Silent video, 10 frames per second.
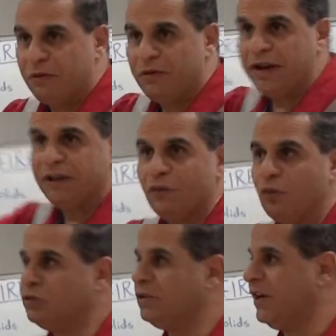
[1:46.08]
pouring the
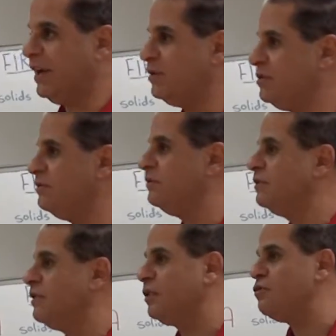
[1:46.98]
water into
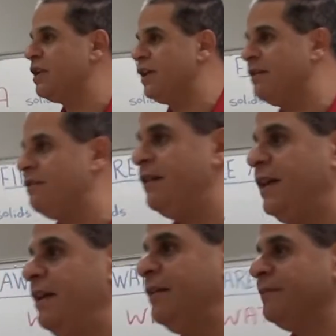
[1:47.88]
the cooking oil,